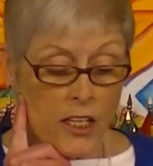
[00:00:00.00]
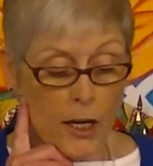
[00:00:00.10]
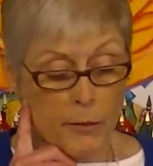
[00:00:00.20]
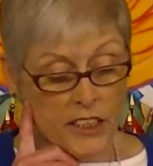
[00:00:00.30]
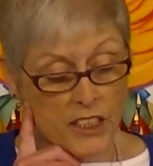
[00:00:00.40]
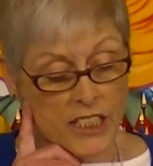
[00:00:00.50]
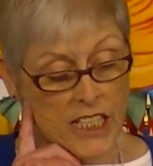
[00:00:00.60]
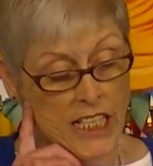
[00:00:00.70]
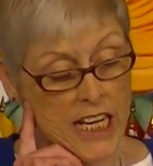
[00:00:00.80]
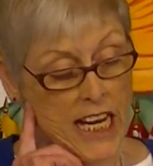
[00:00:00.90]
coming to
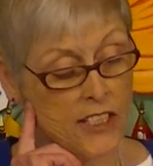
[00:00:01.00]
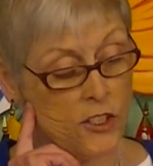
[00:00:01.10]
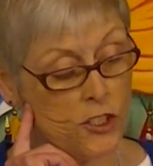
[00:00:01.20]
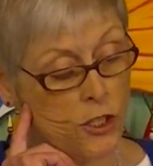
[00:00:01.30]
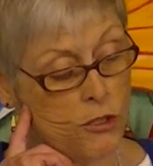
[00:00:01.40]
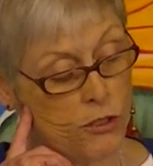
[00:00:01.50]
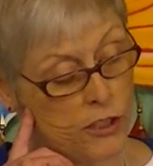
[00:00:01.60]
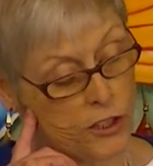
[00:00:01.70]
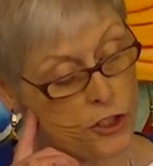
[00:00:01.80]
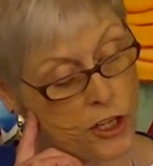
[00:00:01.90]
DNA as a
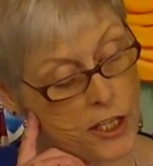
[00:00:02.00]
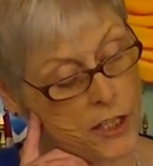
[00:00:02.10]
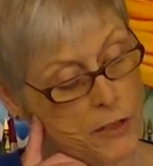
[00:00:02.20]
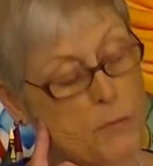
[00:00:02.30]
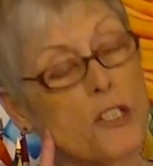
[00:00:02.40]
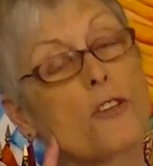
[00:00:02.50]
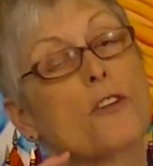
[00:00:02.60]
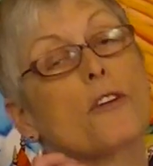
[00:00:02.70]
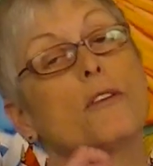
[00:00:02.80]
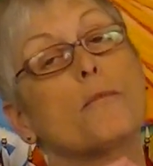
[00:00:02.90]
tool in charting her
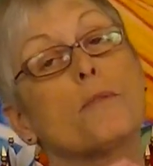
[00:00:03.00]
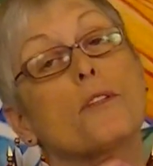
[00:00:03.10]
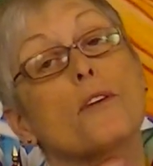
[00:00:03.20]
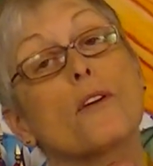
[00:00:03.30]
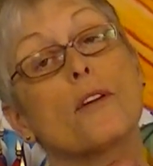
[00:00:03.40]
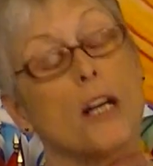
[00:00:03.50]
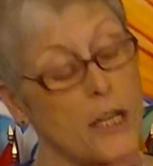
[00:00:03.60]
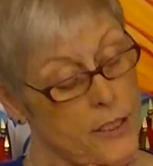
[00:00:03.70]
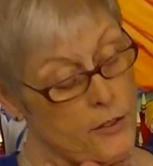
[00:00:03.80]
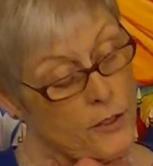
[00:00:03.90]
maternal and paternal
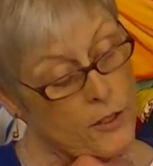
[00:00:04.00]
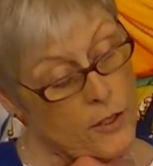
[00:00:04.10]
lines.